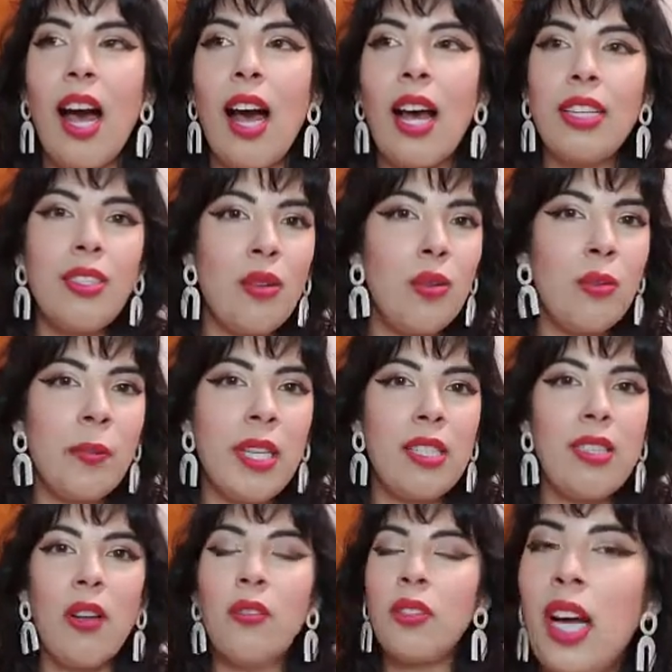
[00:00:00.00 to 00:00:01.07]
I told
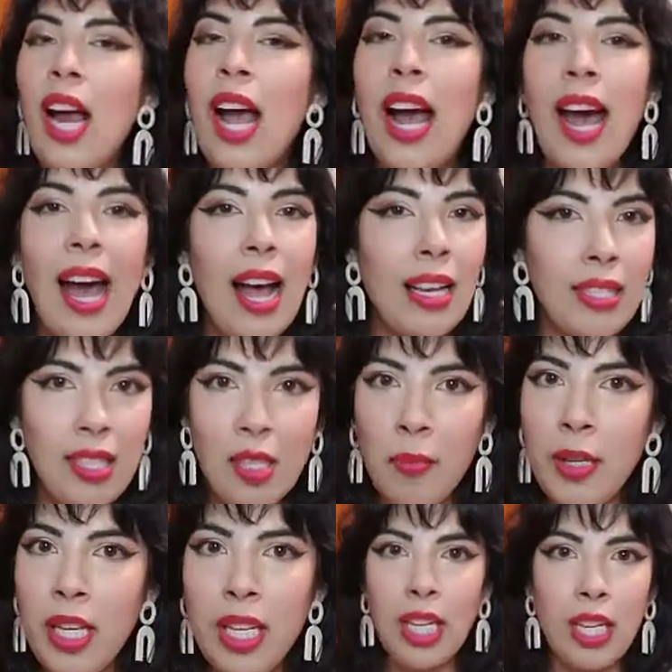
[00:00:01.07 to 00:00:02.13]
myself there has to
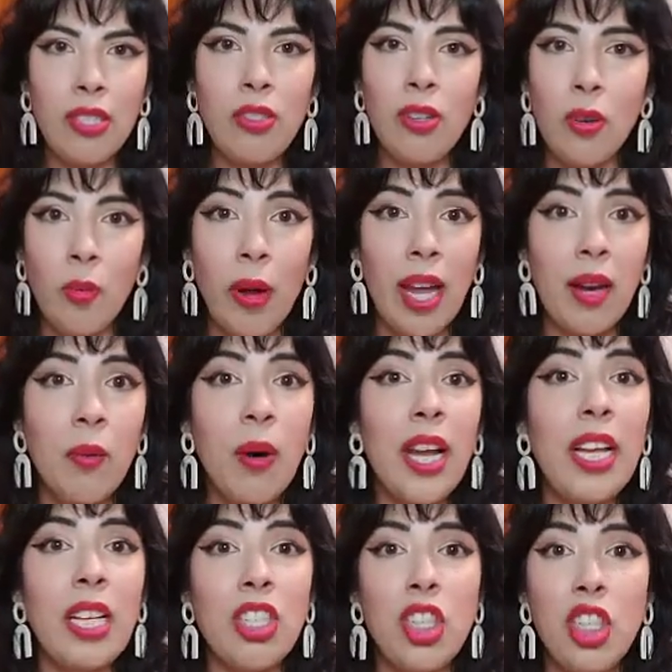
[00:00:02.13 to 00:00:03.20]
be an easier way where I can